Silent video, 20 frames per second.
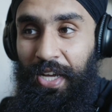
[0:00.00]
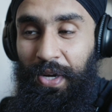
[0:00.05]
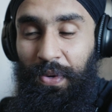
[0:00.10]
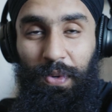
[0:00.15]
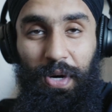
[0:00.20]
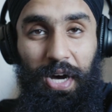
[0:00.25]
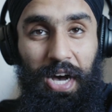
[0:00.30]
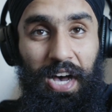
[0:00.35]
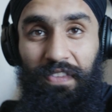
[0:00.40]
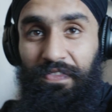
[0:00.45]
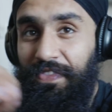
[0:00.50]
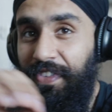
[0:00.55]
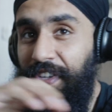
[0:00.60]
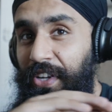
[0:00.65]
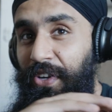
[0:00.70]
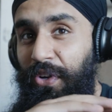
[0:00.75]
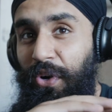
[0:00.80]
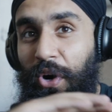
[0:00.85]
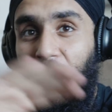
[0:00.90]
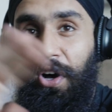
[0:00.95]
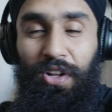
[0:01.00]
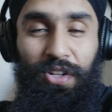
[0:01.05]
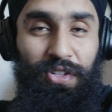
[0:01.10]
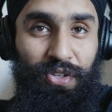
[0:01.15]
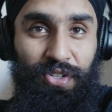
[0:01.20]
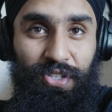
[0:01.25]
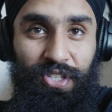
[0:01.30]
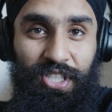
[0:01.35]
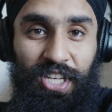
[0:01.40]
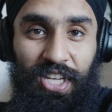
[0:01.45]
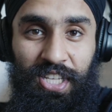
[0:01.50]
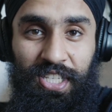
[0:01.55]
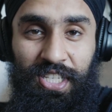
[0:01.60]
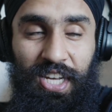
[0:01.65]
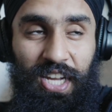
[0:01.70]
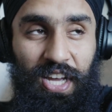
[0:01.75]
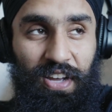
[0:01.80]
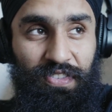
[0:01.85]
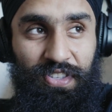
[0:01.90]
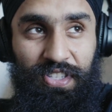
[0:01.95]
Well, I've done all those things,
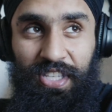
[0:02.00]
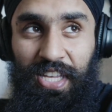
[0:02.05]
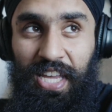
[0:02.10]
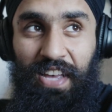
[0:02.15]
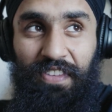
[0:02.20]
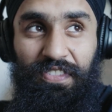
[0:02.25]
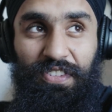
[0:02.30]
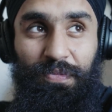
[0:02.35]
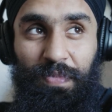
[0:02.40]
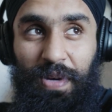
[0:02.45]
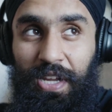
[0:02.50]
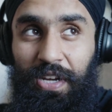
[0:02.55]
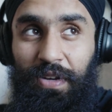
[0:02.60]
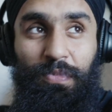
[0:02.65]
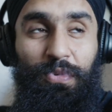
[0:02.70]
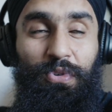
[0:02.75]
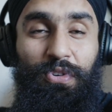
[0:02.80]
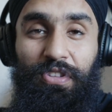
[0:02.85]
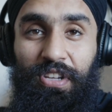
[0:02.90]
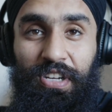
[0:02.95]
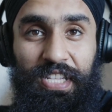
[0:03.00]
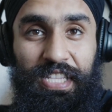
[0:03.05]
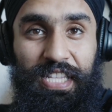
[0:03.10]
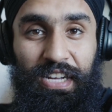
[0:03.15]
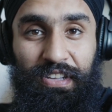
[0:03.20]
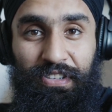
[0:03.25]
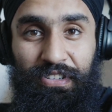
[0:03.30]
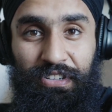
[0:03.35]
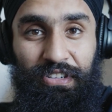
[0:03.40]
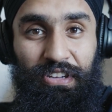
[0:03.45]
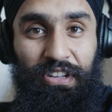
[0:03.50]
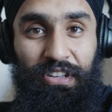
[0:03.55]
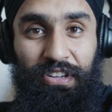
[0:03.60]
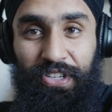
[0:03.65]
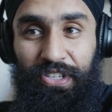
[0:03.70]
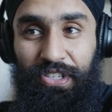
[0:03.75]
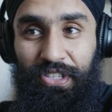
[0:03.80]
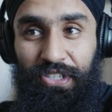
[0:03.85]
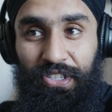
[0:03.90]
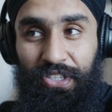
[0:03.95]
and I would say I've spent more than
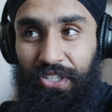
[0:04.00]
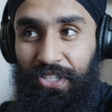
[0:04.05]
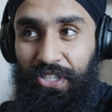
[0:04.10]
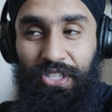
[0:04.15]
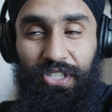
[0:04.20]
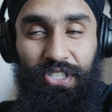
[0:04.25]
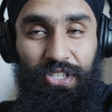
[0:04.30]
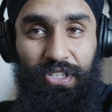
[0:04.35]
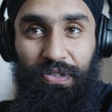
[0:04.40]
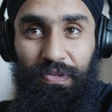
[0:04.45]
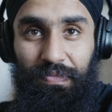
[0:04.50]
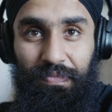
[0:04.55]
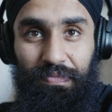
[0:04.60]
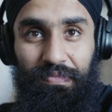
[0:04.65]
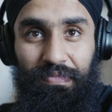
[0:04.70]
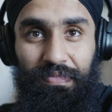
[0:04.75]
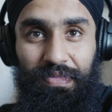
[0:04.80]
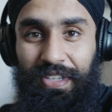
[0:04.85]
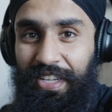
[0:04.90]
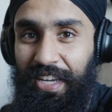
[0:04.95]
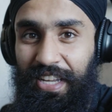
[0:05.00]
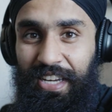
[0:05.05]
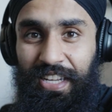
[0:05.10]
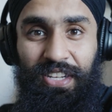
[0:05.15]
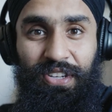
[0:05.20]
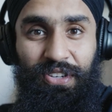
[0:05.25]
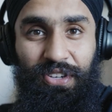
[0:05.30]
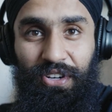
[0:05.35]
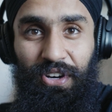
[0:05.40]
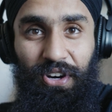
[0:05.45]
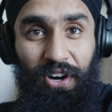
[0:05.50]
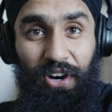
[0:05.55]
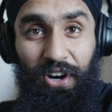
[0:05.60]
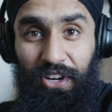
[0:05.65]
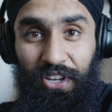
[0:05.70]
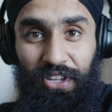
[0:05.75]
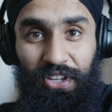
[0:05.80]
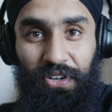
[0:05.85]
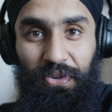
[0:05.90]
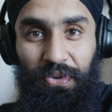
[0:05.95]
$1,000 just getting good
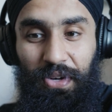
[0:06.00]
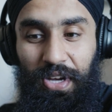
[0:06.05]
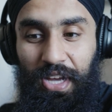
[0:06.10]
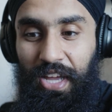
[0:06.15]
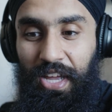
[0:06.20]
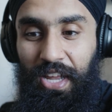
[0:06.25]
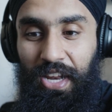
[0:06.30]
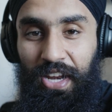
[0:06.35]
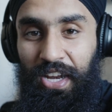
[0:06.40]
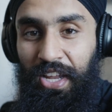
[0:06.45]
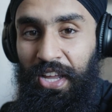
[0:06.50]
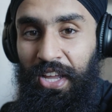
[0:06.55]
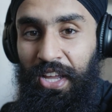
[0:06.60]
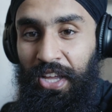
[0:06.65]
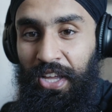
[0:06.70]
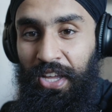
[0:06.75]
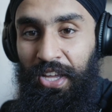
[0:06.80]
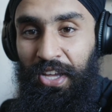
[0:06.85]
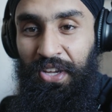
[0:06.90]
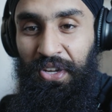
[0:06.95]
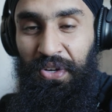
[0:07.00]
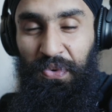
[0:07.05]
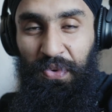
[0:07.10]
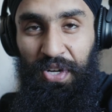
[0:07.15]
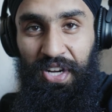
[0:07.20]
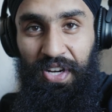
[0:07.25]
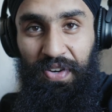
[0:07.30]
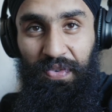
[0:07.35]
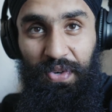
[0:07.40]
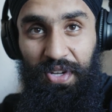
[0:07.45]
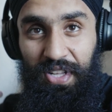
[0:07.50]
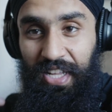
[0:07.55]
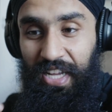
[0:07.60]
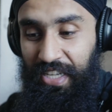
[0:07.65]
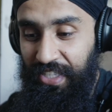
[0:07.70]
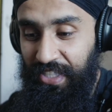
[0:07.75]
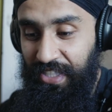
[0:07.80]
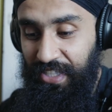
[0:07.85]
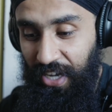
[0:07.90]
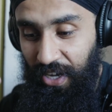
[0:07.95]
audio. And you know, when I
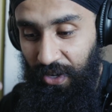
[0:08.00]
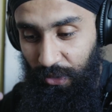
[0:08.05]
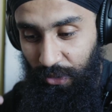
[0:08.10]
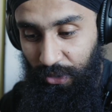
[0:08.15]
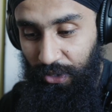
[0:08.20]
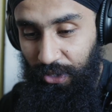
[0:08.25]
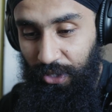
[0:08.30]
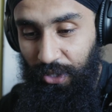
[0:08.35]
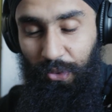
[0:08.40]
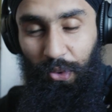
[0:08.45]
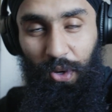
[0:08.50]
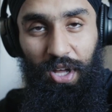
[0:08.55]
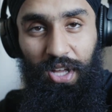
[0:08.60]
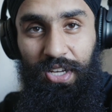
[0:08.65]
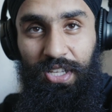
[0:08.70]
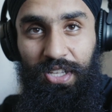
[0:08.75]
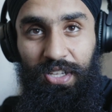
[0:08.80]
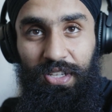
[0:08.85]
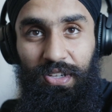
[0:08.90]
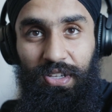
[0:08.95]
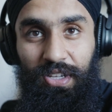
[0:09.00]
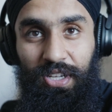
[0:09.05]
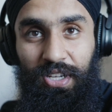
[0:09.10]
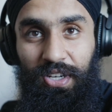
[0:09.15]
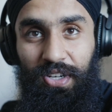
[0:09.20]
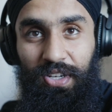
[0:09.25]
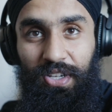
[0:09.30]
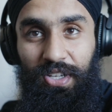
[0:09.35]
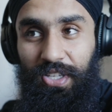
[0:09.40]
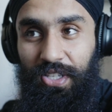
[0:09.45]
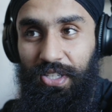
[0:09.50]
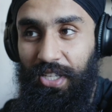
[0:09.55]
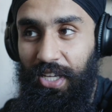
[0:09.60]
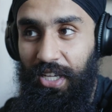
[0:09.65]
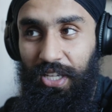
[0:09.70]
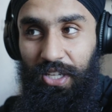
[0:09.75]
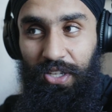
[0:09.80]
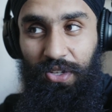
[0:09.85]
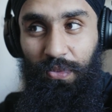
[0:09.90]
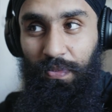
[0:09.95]
realized how good the quality here is,
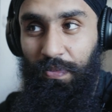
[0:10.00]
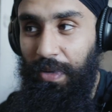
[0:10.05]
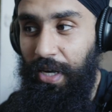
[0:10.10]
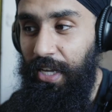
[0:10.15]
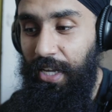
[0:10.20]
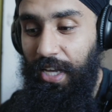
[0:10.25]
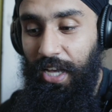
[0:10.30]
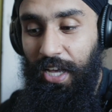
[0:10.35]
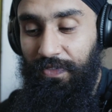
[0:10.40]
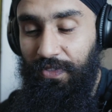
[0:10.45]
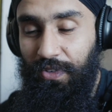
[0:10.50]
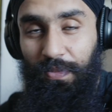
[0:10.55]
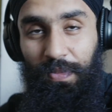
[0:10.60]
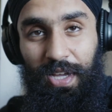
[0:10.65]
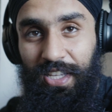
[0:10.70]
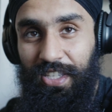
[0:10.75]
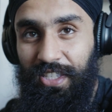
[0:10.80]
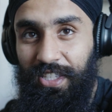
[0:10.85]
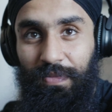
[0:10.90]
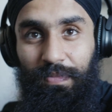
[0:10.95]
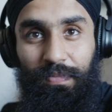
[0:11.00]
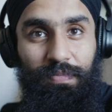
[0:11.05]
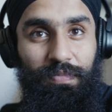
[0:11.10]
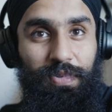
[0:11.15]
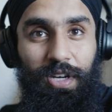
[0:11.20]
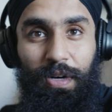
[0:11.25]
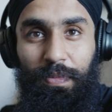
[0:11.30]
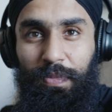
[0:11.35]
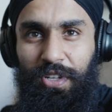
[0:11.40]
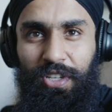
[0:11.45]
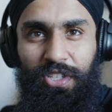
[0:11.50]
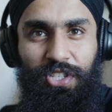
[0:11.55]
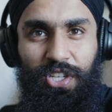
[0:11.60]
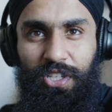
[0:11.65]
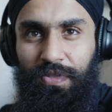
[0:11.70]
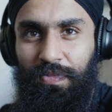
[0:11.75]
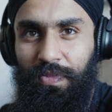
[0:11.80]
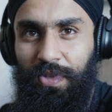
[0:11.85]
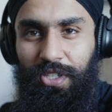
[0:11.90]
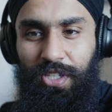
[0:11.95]
like, you might have to make some couple
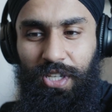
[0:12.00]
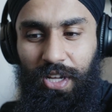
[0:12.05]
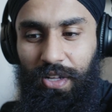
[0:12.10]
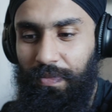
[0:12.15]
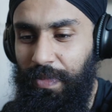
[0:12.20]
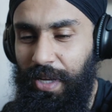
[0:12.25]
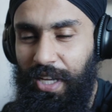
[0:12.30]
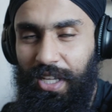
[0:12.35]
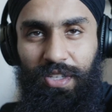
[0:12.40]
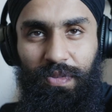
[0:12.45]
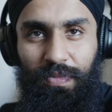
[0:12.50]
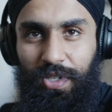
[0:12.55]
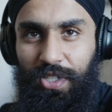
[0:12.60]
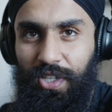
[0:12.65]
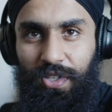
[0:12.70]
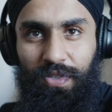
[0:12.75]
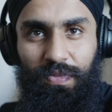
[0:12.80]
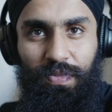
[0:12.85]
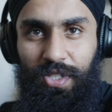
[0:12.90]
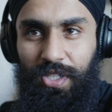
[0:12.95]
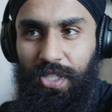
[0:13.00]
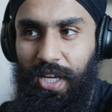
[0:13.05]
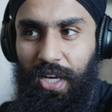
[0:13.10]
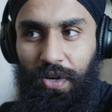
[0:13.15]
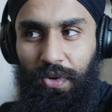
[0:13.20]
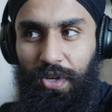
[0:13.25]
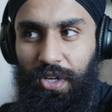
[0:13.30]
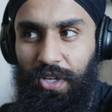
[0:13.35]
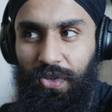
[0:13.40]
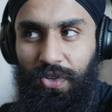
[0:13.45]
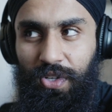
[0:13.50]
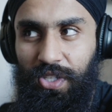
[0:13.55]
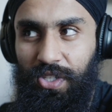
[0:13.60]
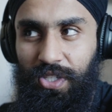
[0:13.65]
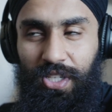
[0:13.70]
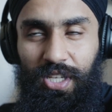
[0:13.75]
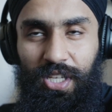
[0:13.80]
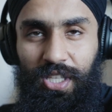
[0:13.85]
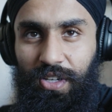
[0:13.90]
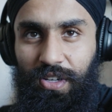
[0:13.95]
adjustments. I'll make some adjustments now, and you can
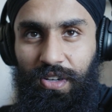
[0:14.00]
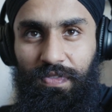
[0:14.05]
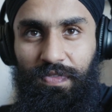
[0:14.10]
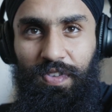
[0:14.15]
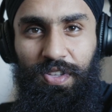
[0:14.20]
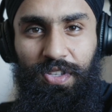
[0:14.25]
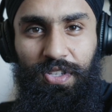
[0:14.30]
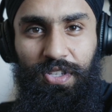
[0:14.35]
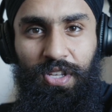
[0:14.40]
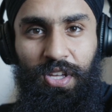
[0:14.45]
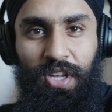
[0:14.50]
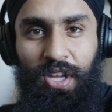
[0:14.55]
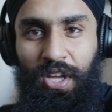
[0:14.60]
see the difference.